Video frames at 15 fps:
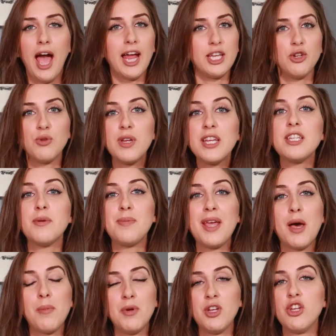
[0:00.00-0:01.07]
And you need to be
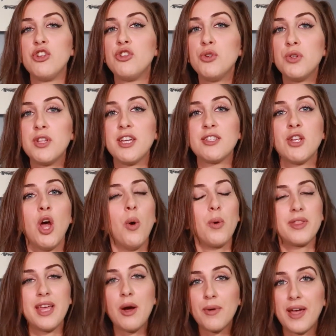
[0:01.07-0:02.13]
able to do this
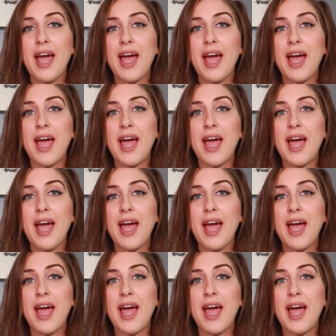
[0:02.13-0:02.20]
without